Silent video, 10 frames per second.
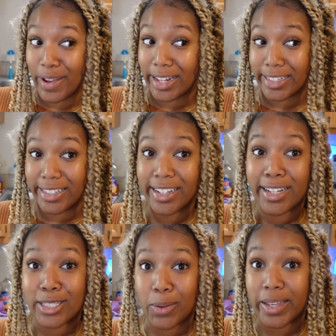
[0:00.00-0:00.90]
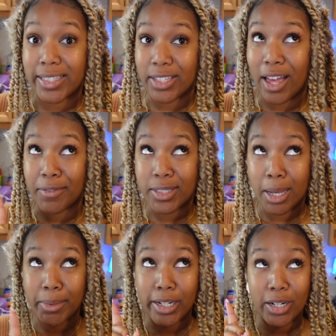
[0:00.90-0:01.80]
Valley. So we still have
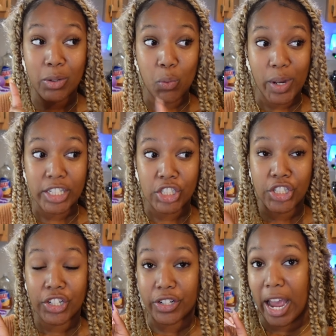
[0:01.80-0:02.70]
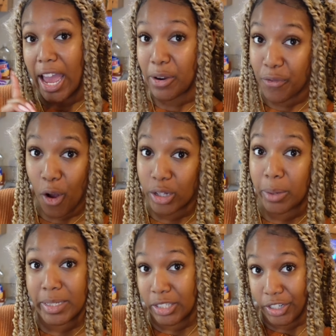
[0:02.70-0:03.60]
summer, winter, and fall
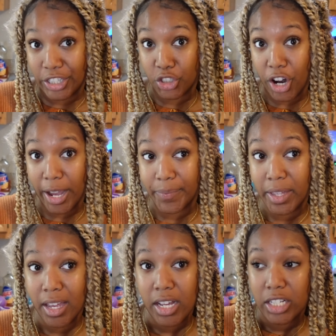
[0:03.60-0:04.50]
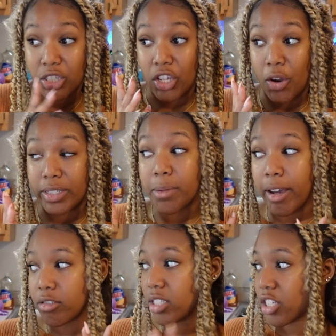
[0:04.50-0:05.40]
that we still need to try. So it's
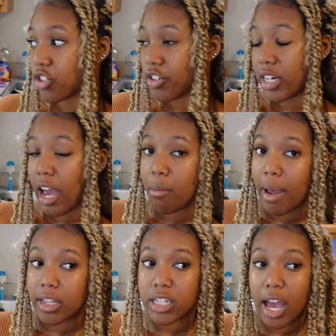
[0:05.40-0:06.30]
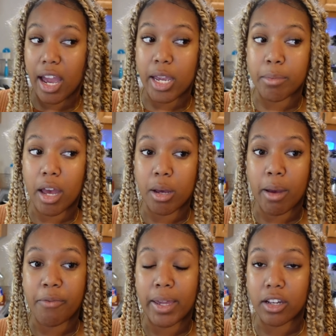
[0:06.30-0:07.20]
about 6:30 now my time.
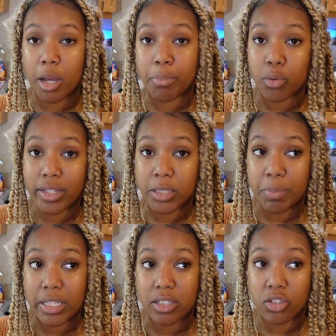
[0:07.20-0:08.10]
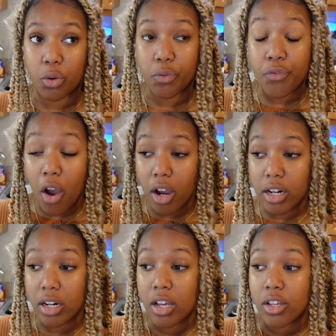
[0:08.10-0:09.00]
I've made a couple recipes so
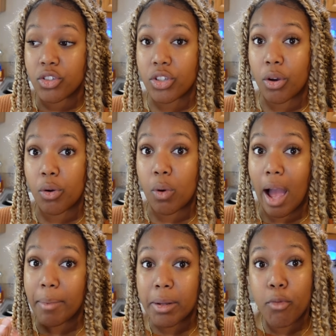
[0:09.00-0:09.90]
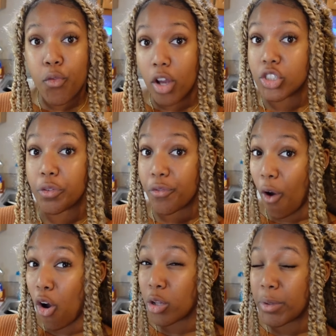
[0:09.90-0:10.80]
far. So I'm gonna move on to
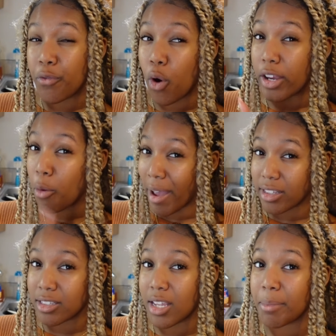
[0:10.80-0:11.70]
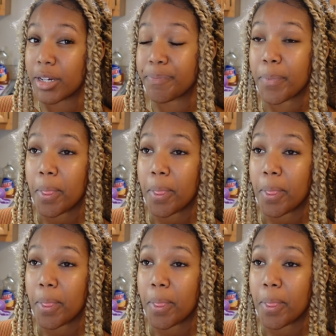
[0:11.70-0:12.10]
fall before I go back to summer,